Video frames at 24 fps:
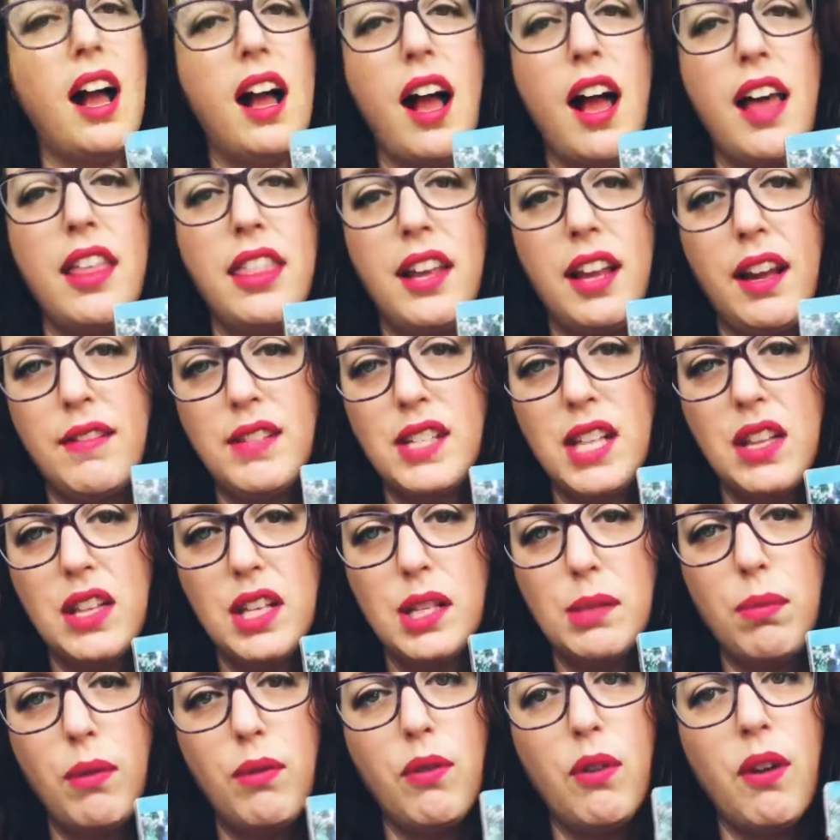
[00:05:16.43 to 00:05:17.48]
I think I've said
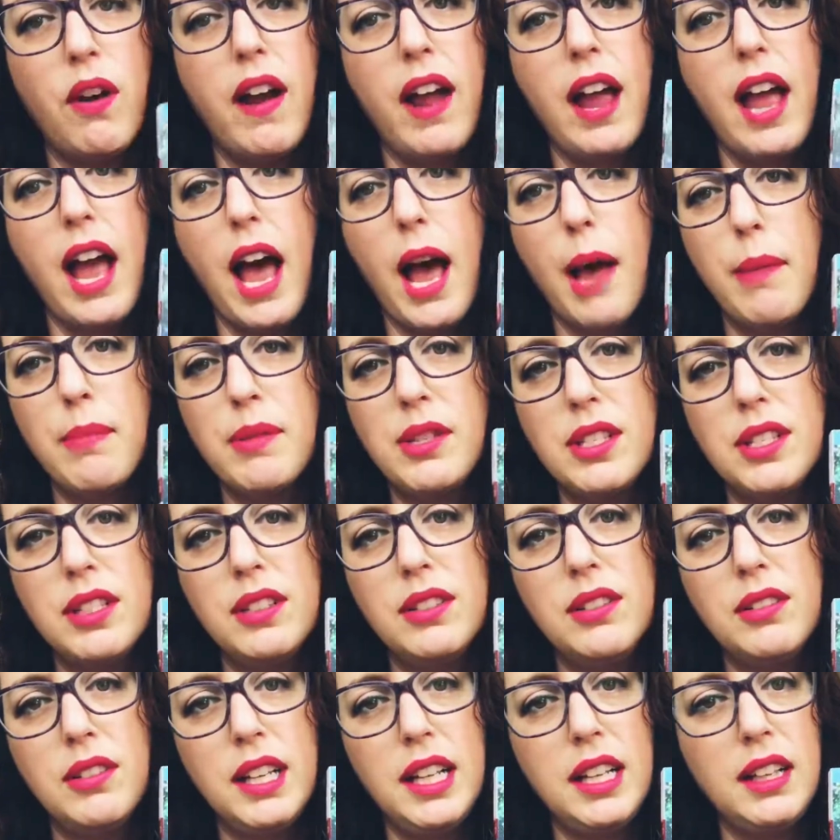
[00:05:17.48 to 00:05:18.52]
this before. I
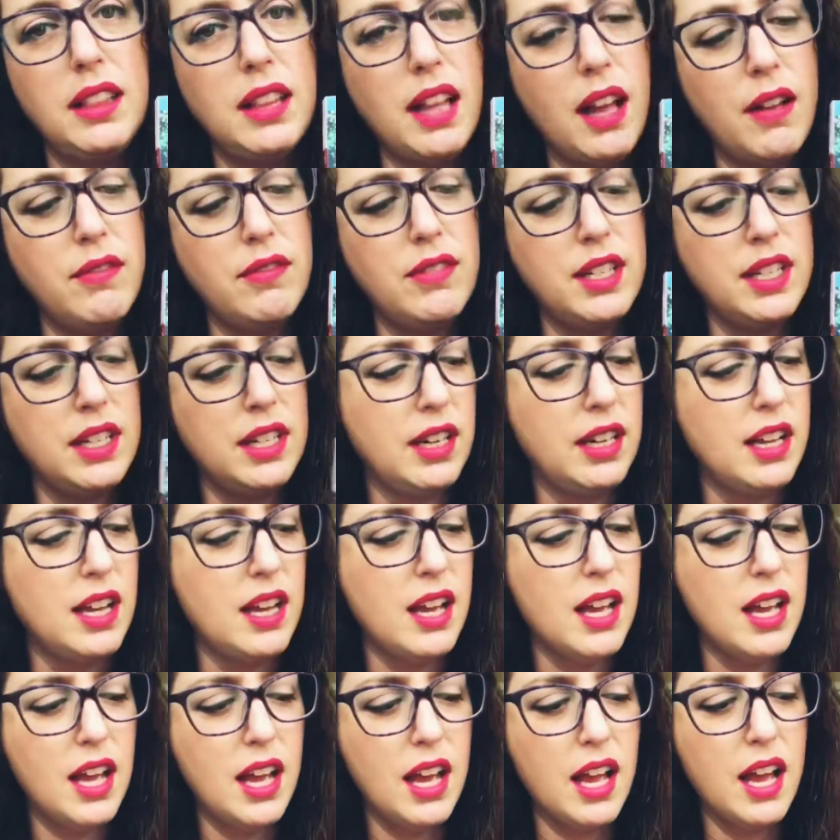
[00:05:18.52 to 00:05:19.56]
absolutely loved it.
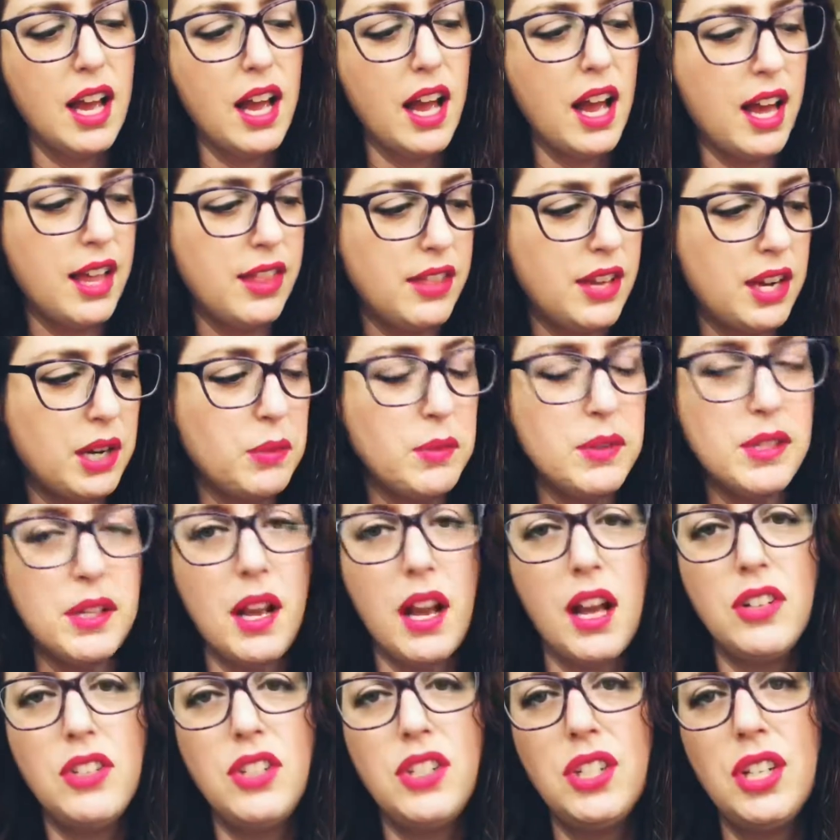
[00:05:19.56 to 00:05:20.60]
I thought it was
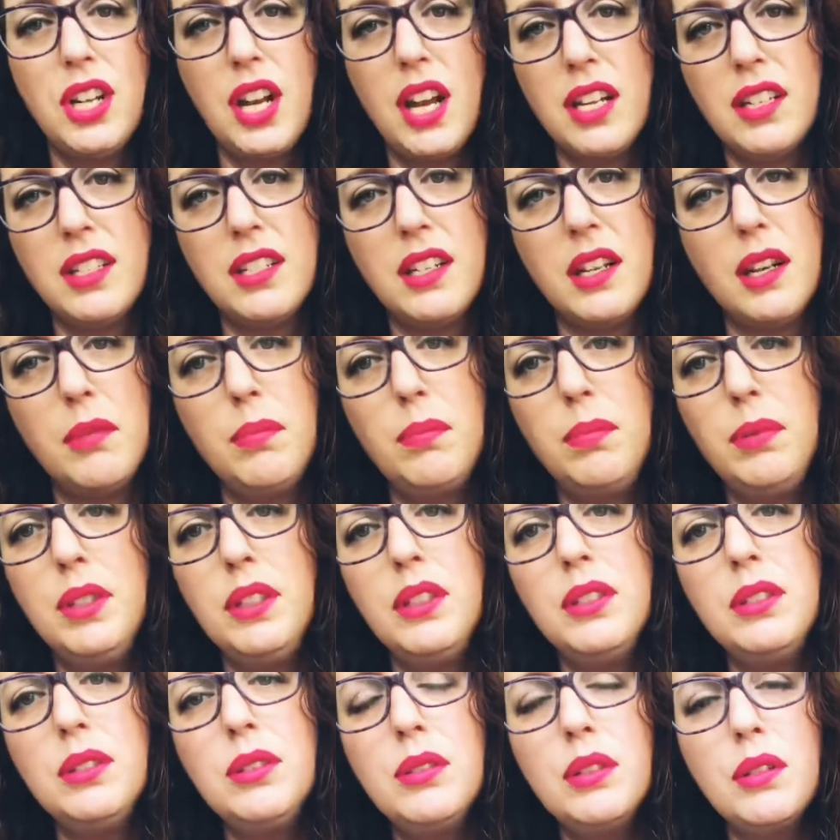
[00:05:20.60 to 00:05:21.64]
just a
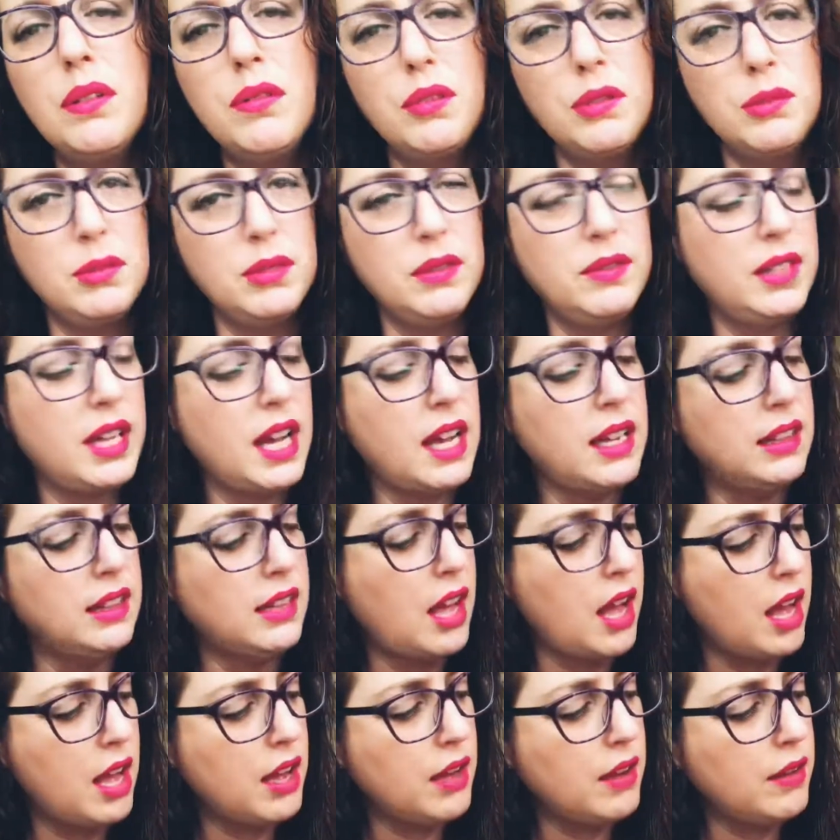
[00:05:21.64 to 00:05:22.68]
beautiful movie. I
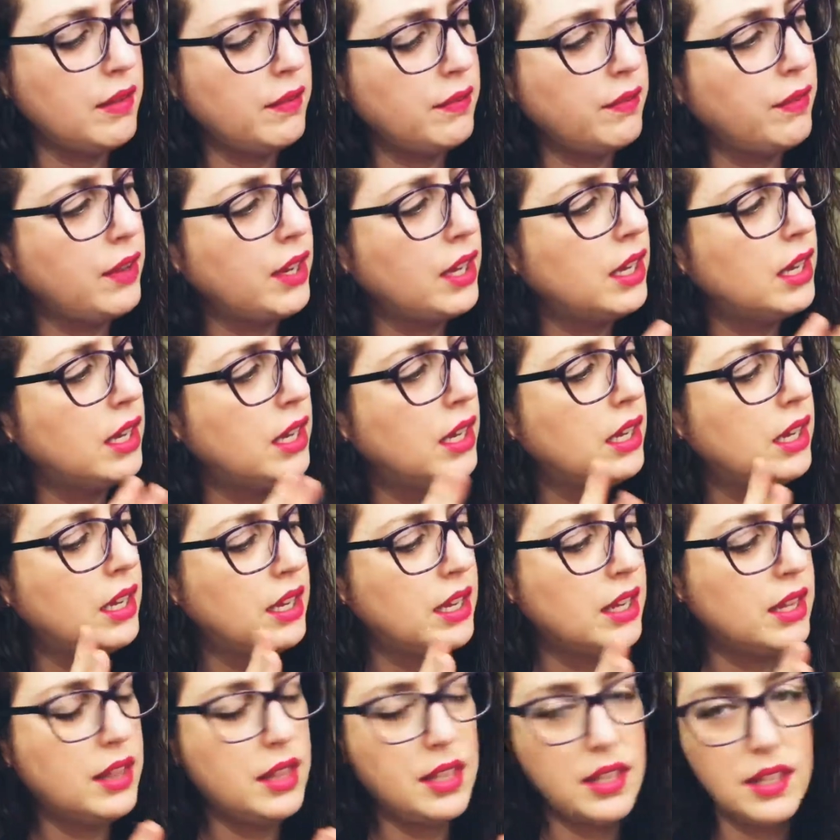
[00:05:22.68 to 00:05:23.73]
love
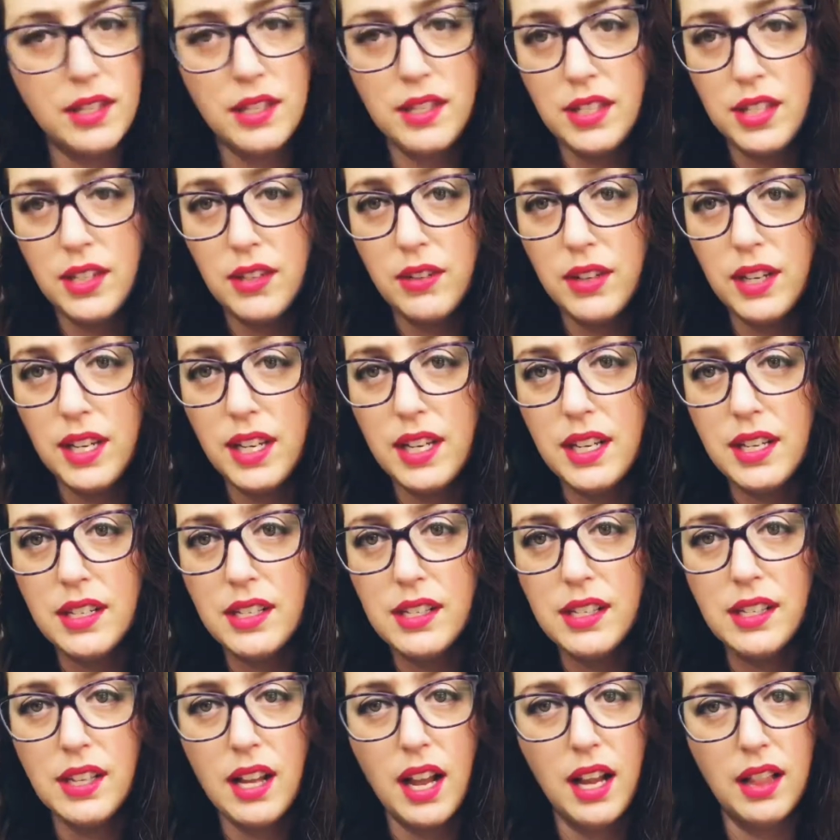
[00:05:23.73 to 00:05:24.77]
this
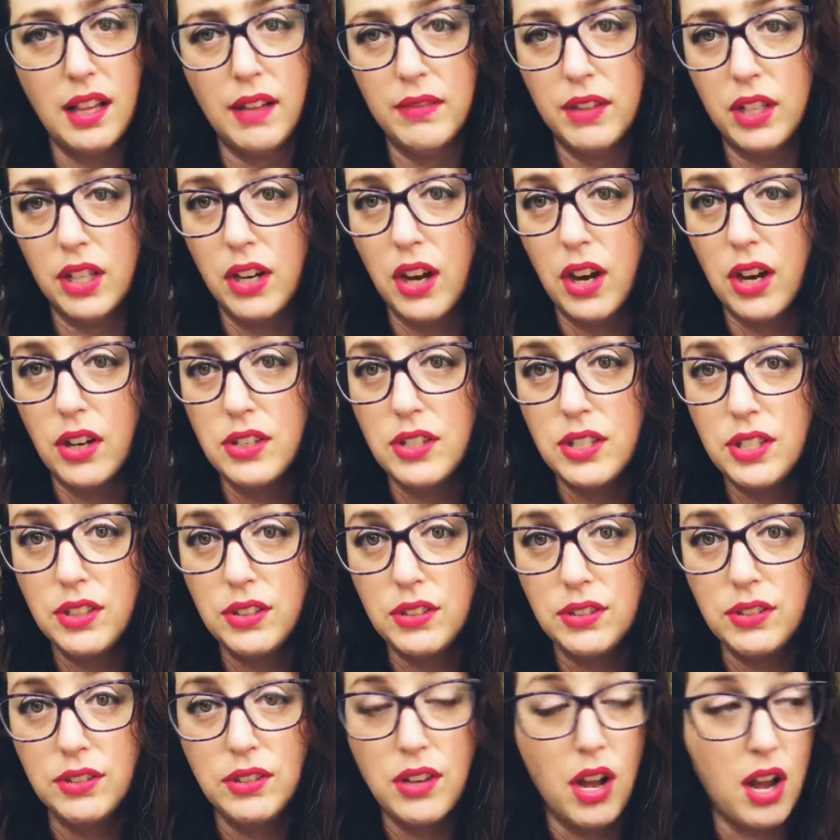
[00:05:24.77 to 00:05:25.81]
series. I love the
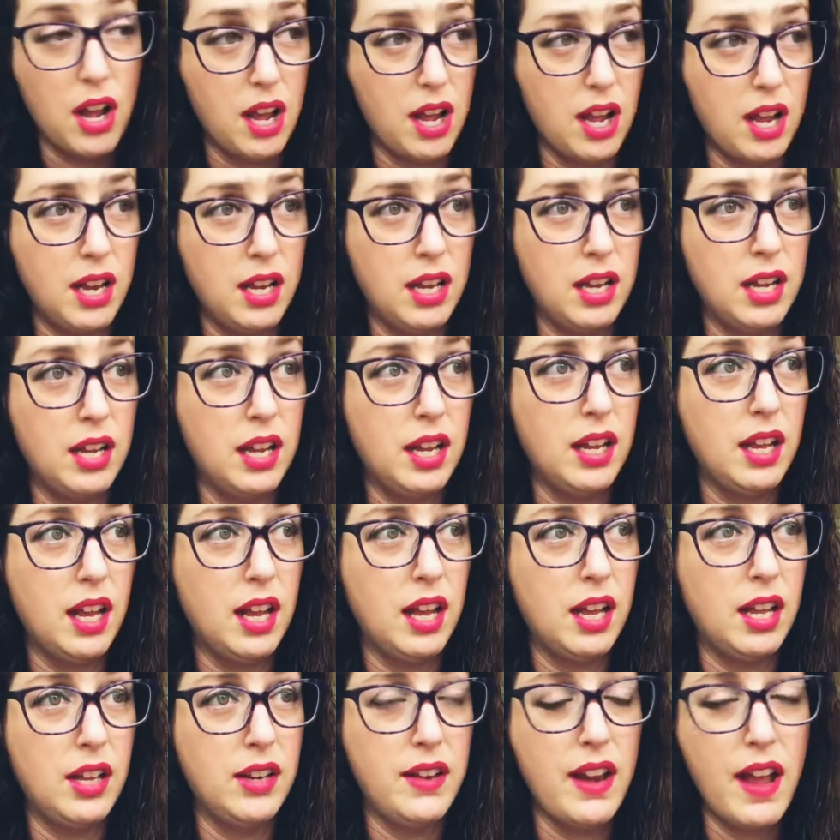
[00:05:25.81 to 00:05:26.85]
cartoon on
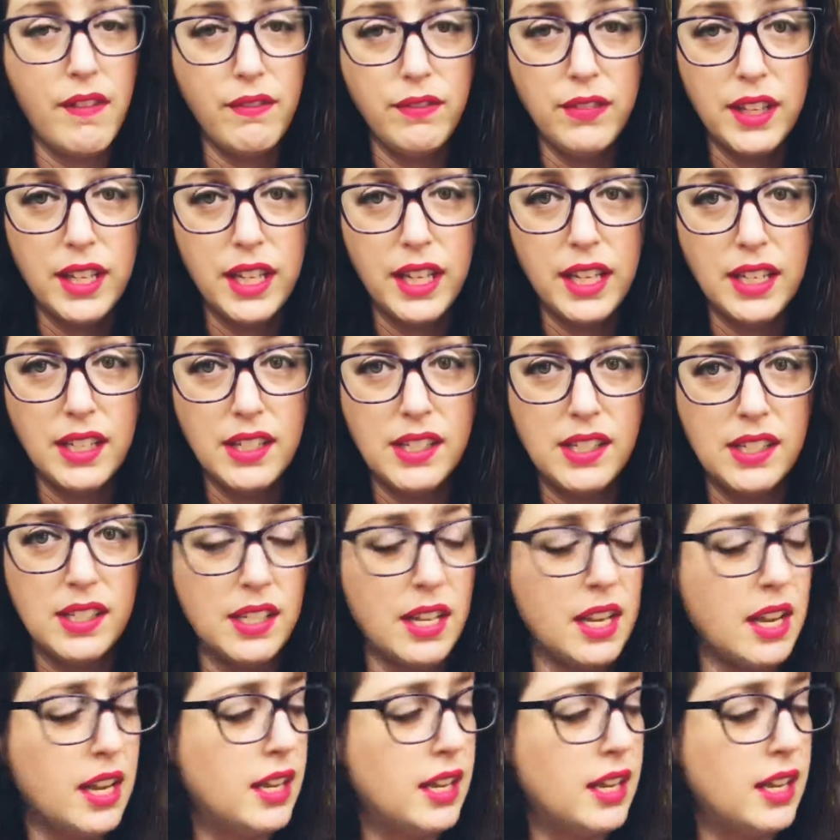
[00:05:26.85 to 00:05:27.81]
Netflix.